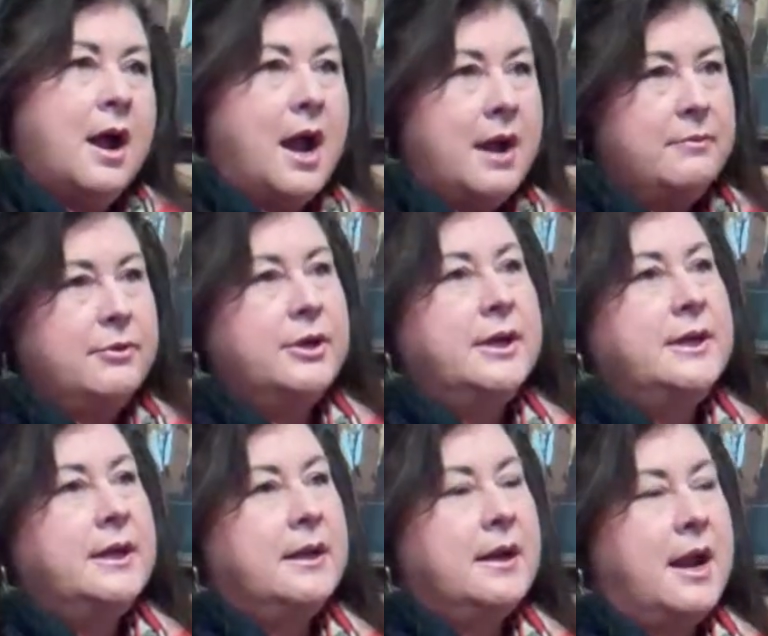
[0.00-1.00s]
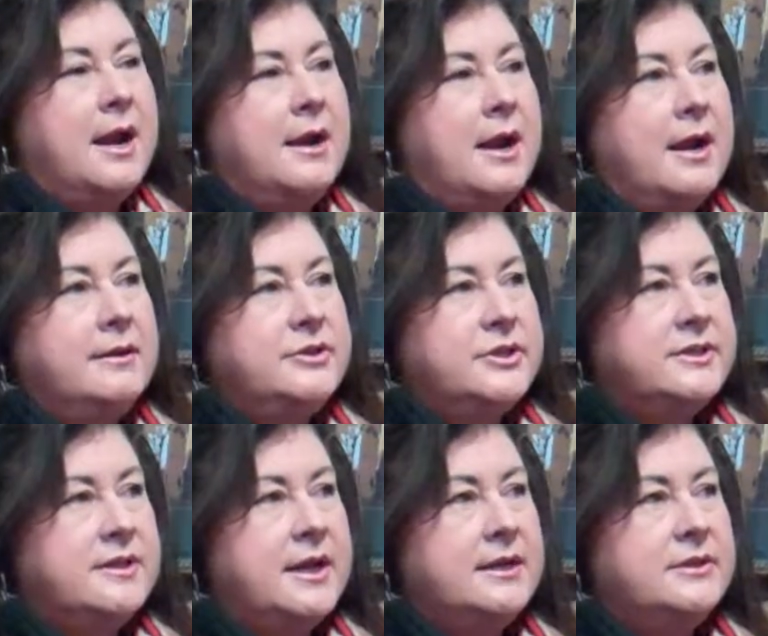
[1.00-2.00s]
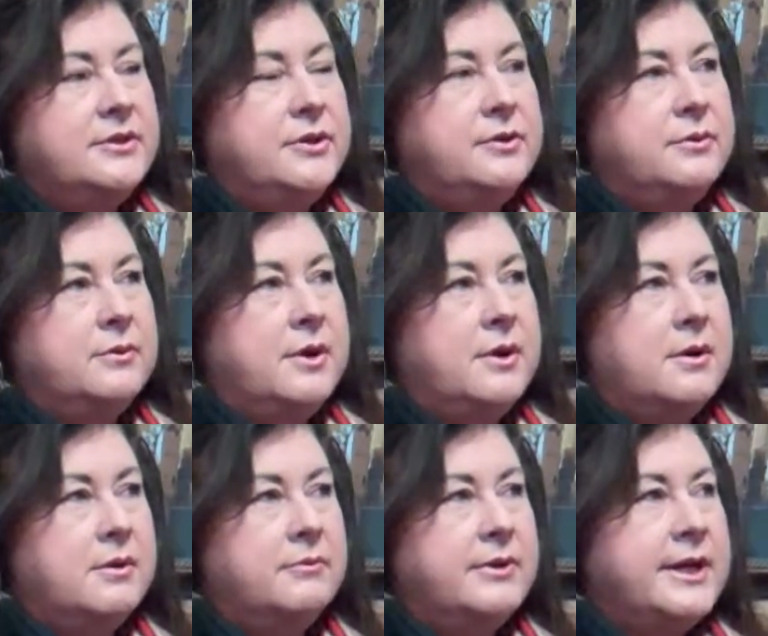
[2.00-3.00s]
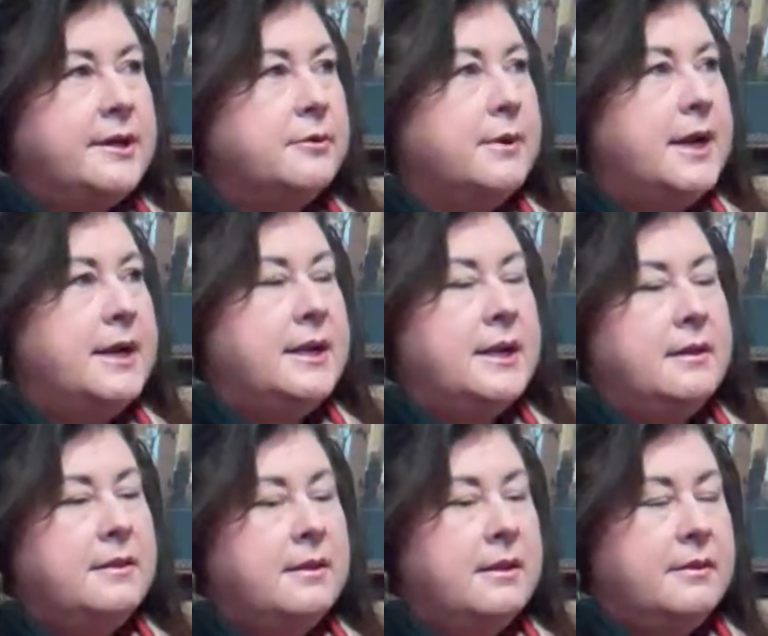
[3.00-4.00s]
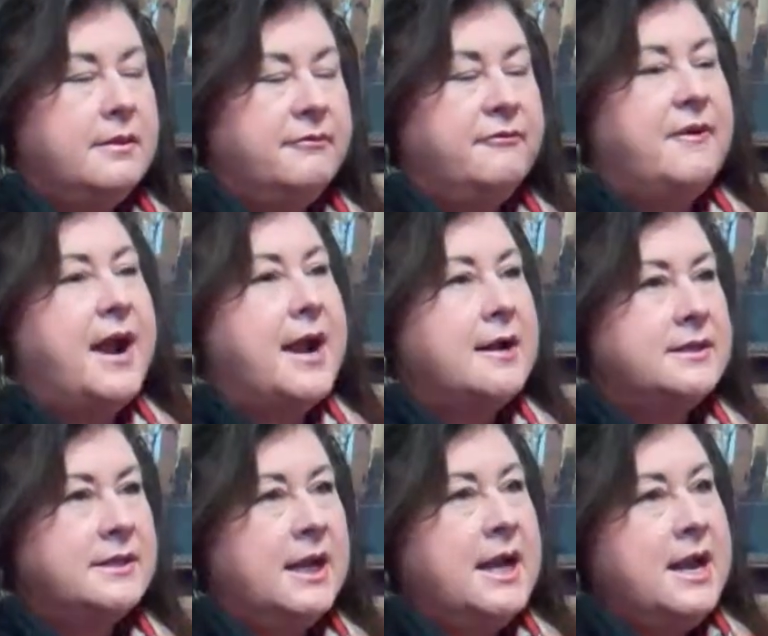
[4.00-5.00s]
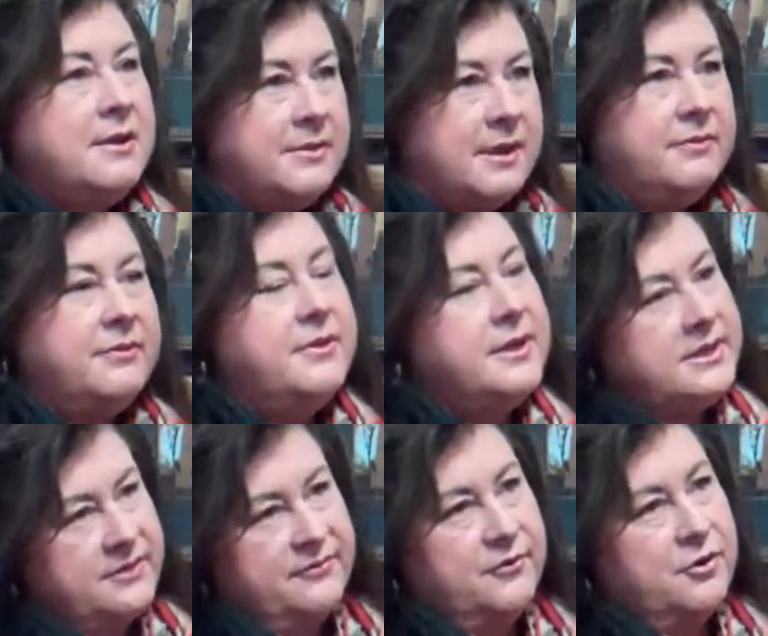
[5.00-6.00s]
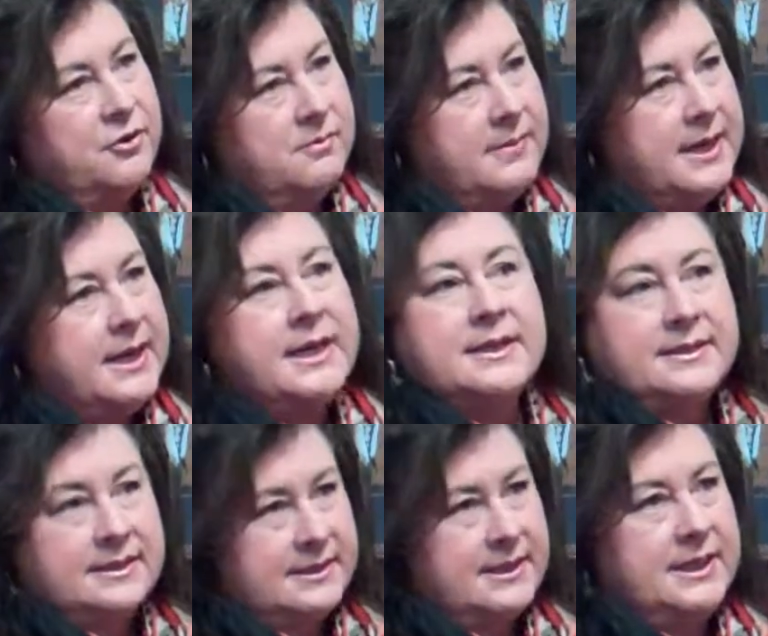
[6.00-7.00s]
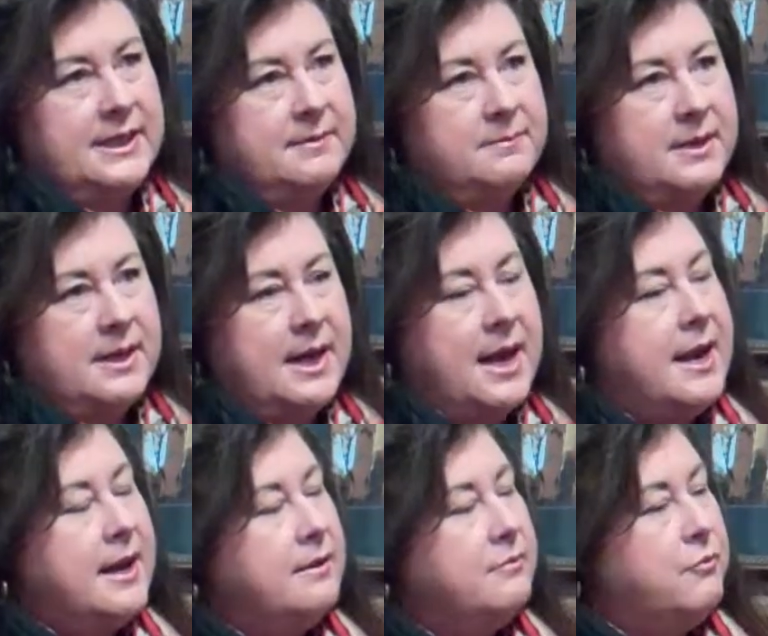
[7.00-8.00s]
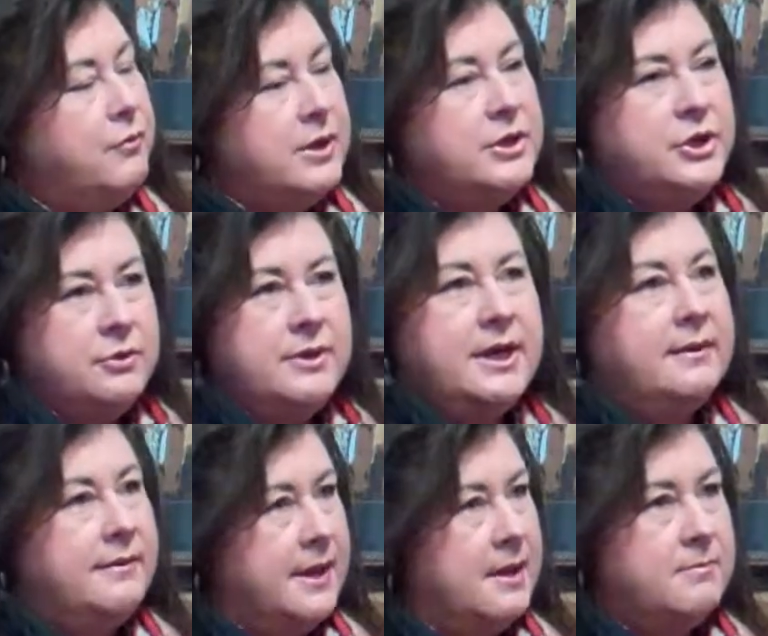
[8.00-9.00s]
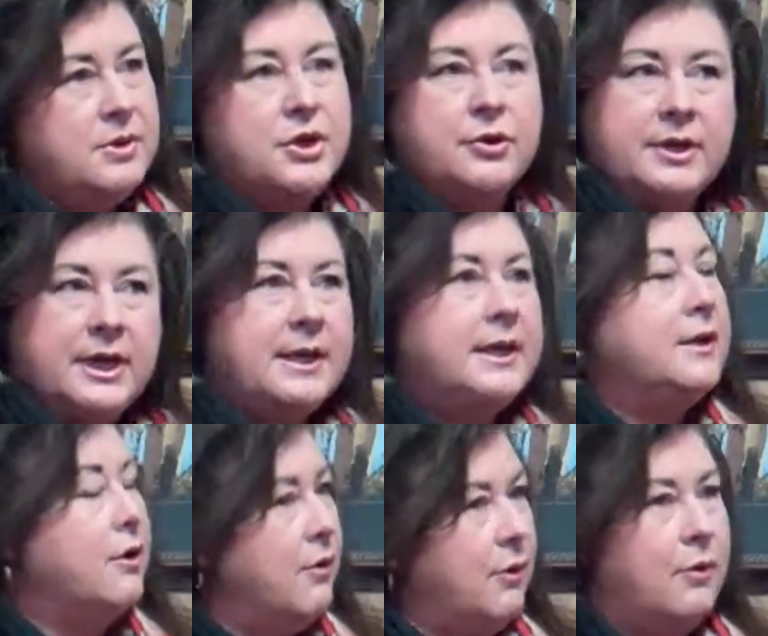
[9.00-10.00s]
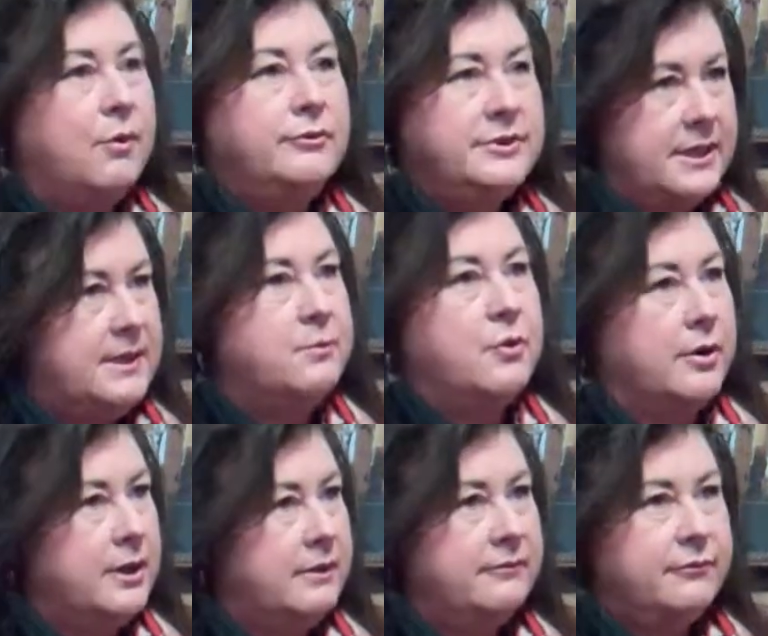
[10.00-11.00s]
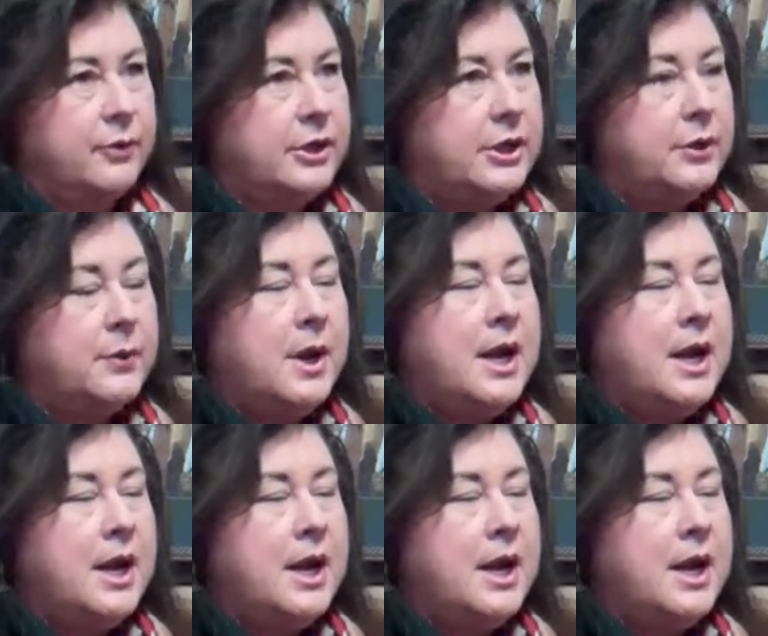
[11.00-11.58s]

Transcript: I would. I'd just like to reiterate the fact that this firm is a team. And when you get them, you're getting a whole team working for you.